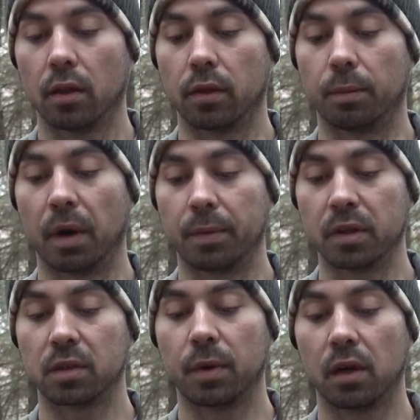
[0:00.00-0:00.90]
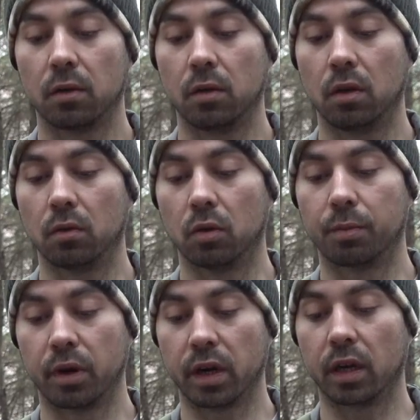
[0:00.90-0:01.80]
The puppy smell will
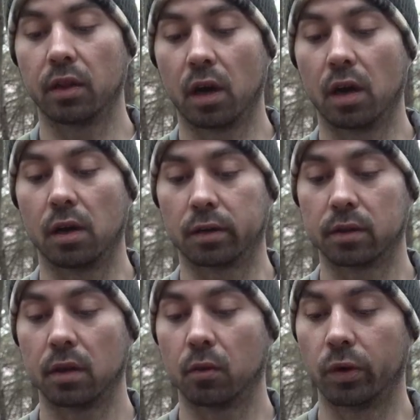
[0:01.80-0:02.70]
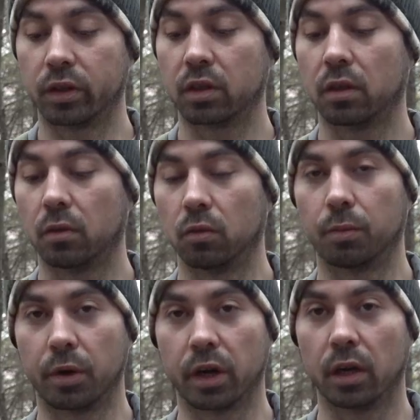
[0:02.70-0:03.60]
bring in the hogs, which will
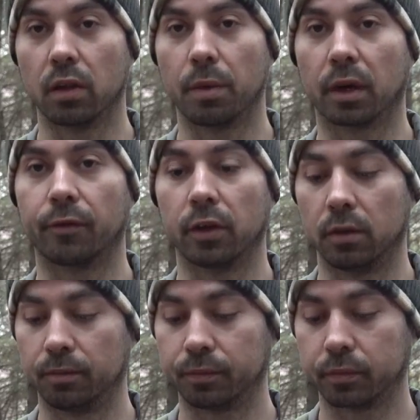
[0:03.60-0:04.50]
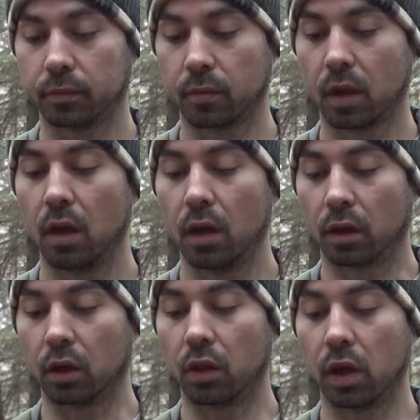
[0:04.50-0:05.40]
bring in the Bigfoot.
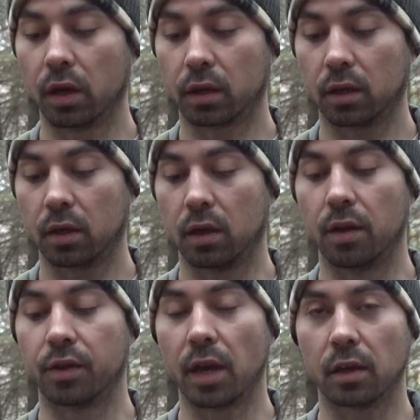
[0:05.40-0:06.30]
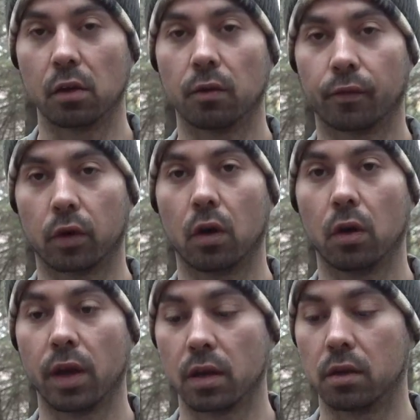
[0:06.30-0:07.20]
Good luck, and thank you for
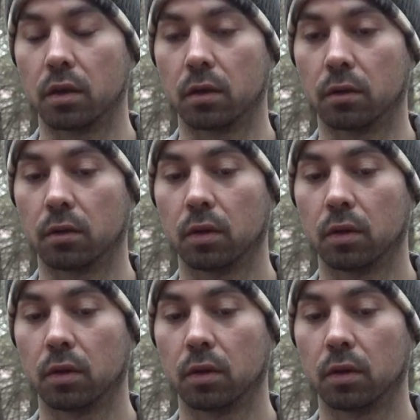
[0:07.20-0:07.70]
all that you do.